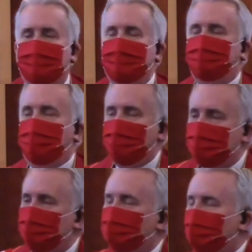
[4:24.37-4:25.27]
by the
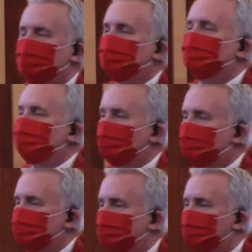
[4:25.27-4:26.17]
presence of the
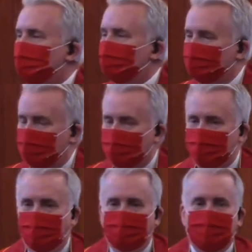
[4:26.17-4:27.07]
Spirit of God,